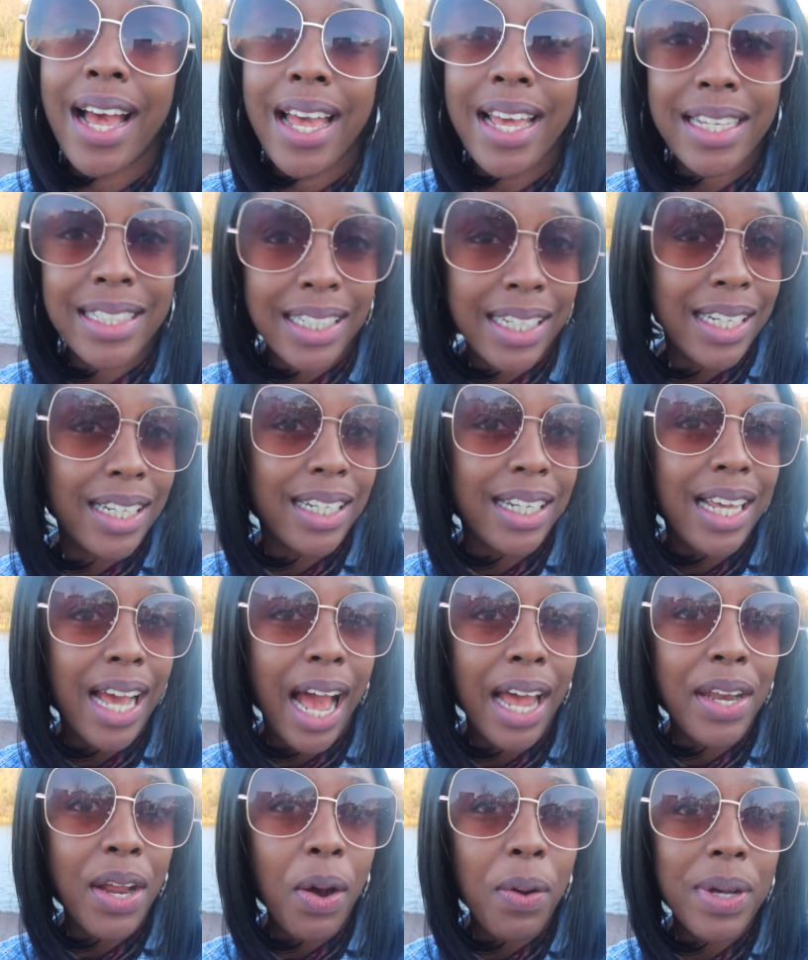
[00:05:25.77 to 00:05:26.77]
Is it,
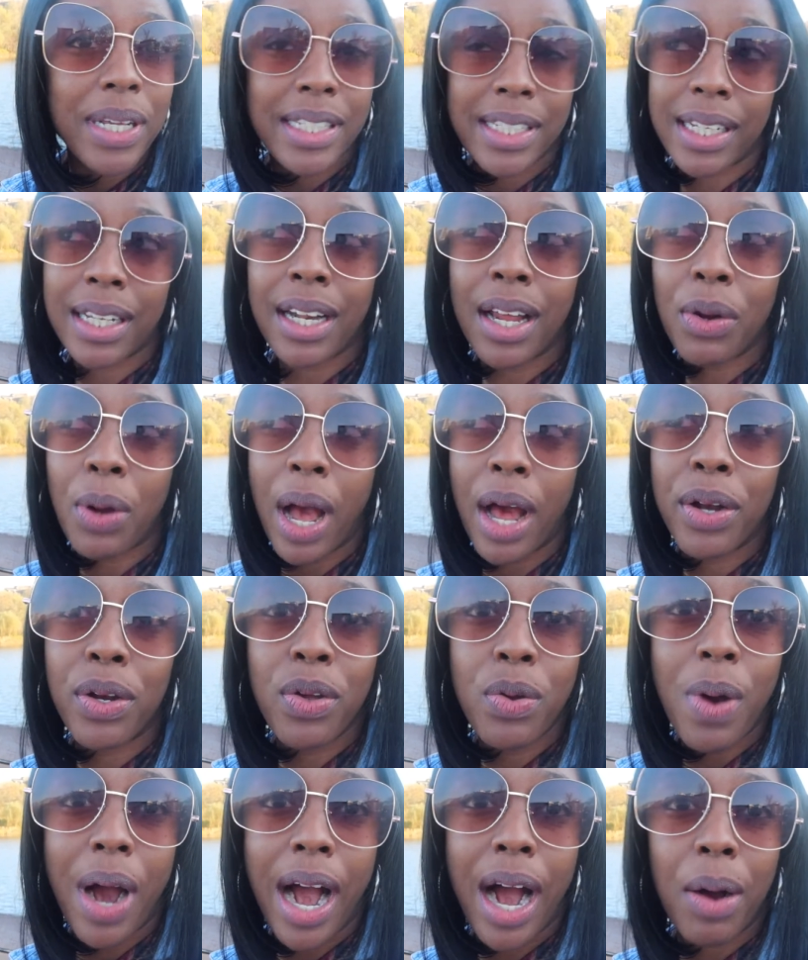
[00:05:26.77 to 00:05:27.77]
I know it's a, a
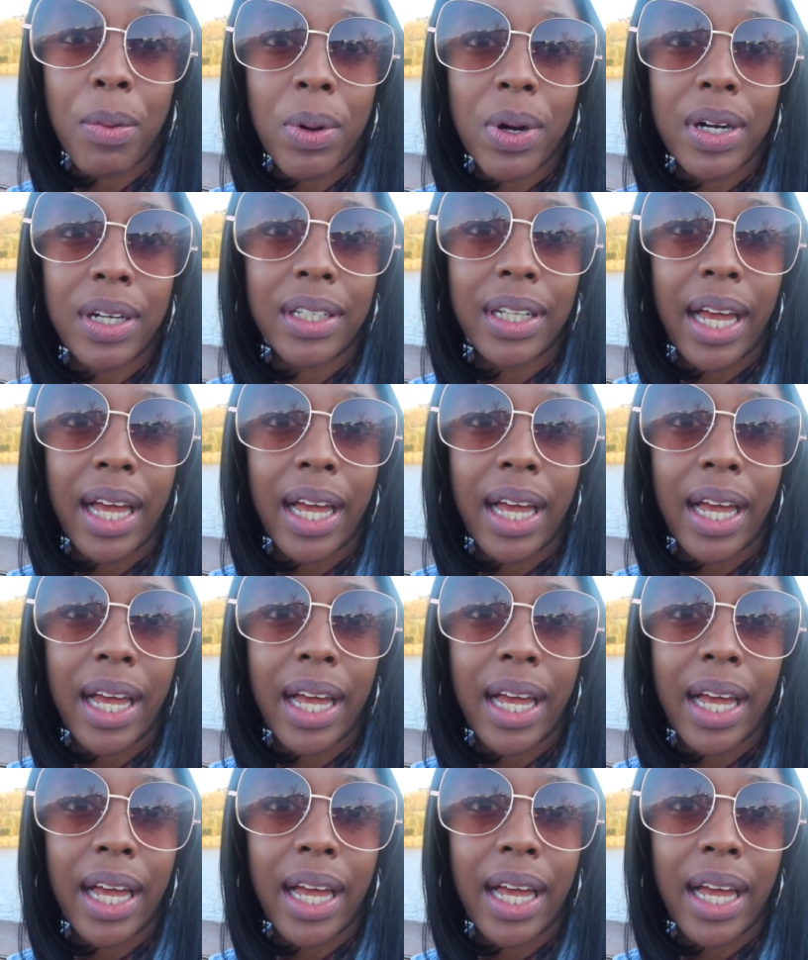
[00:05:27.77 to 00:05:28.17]
new hour.